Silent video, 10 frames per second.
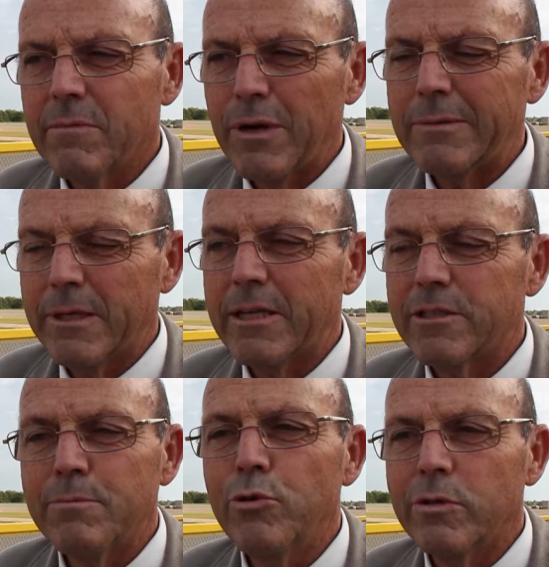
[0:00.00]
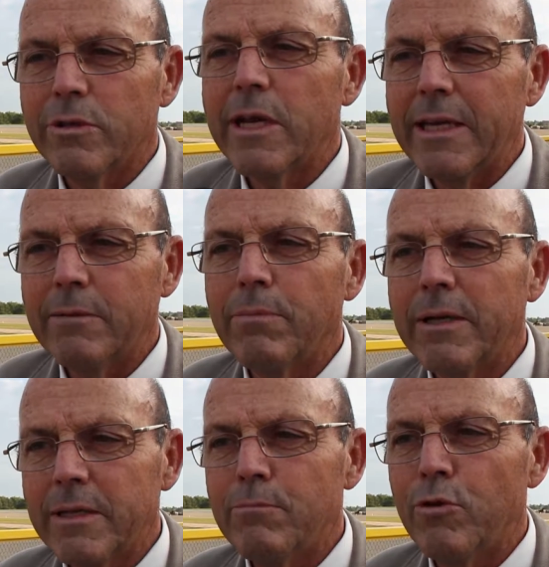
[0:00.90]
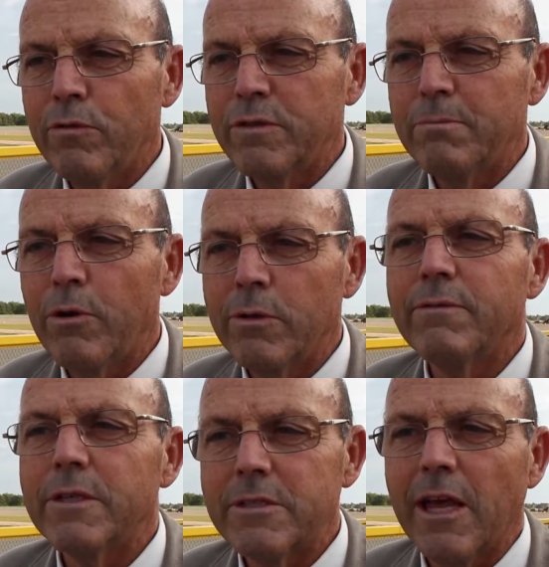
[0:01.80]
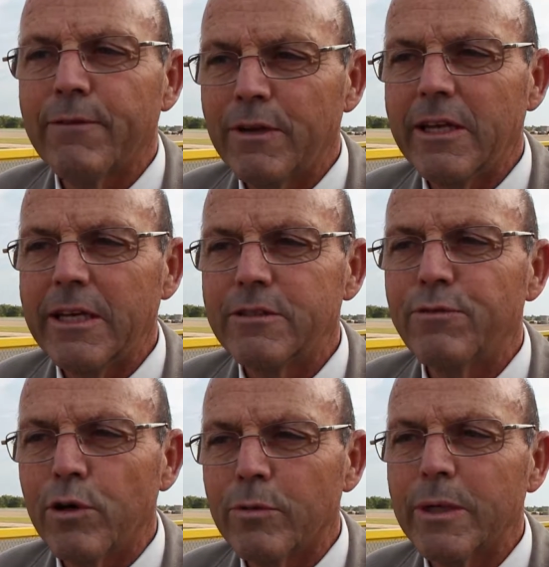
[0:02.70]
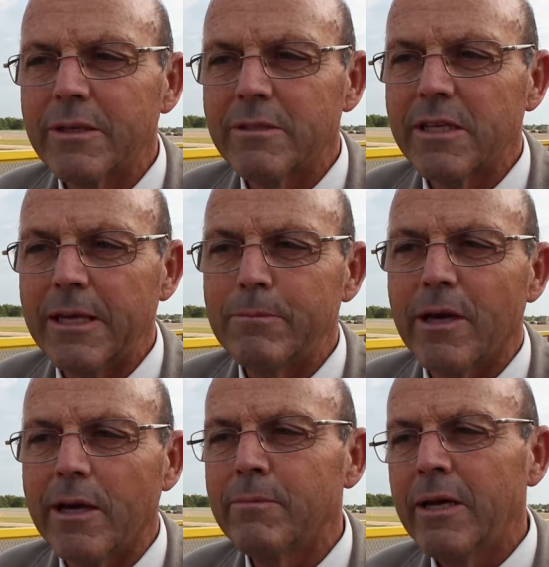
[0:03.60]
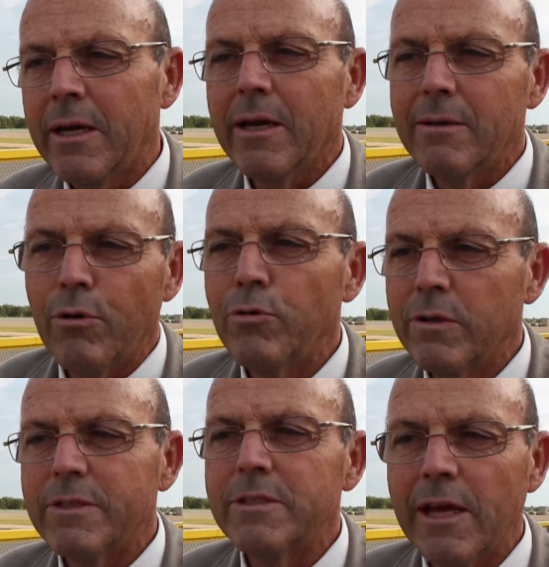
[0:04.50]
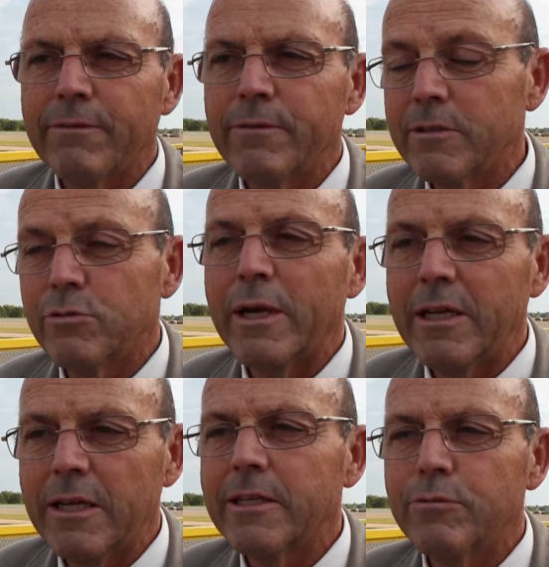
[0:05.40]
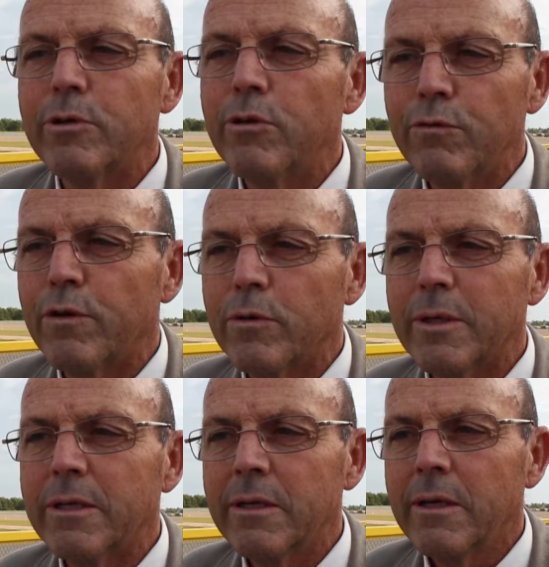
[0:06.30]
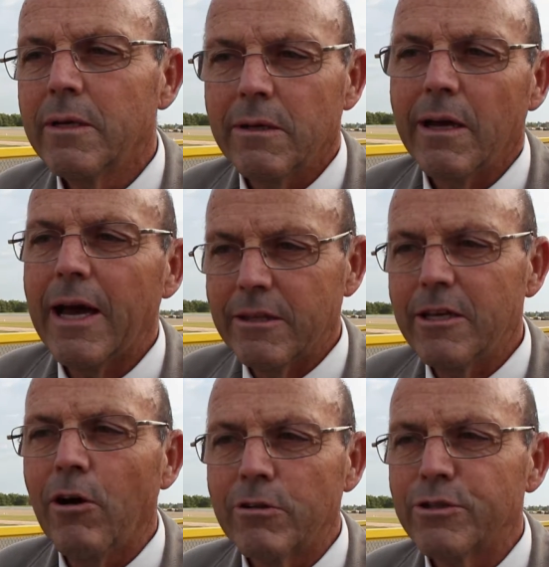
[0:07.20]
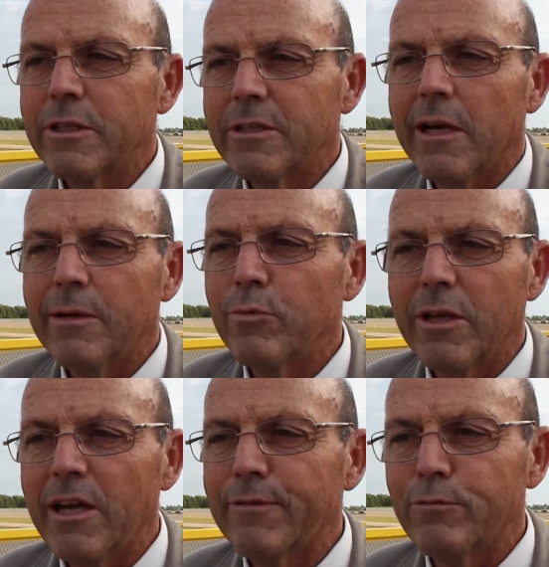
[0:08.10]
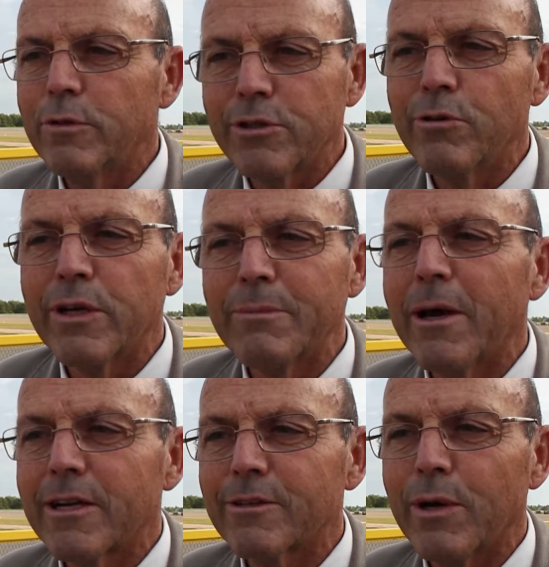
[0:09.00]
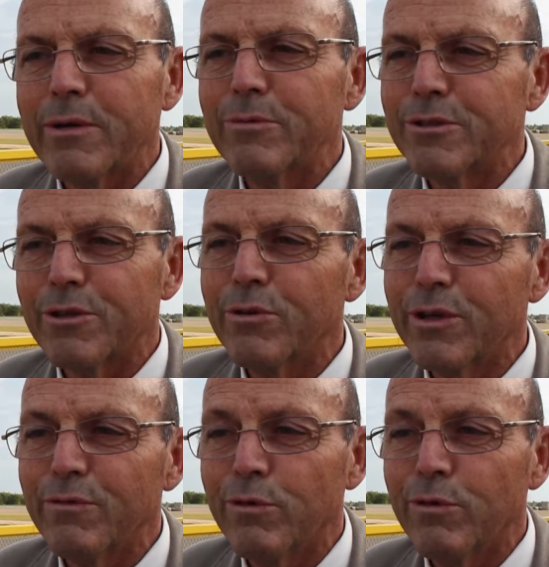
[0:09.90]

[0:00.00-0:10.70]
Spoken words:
probably a smoother gait, but he moves both of his left legs forward at the same time, and both of his right legs will go forward at the alternate time. When the left ones are going back, the right ones are going